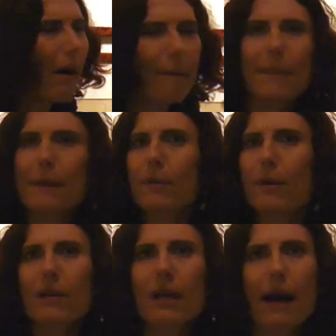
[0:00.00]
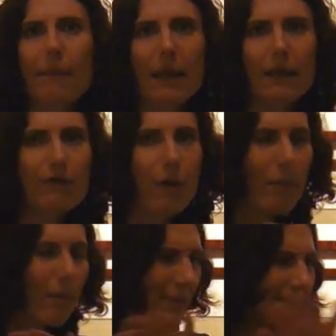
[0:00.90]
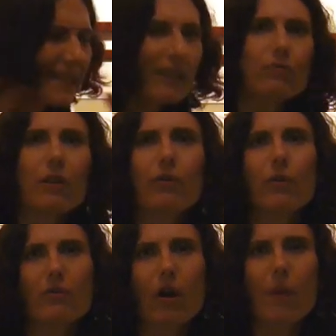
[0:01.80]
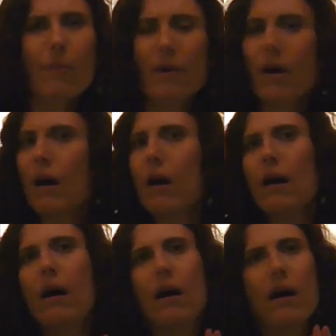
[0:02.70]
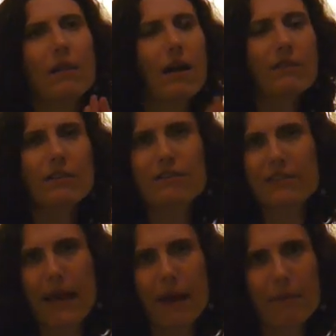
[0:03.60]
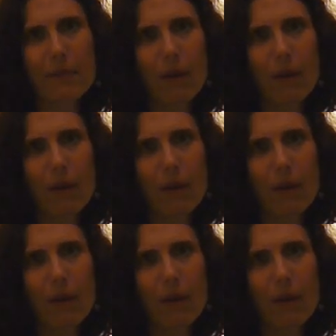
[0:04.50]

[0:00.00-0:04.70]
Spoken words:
people coming from Central Europe. A lot of them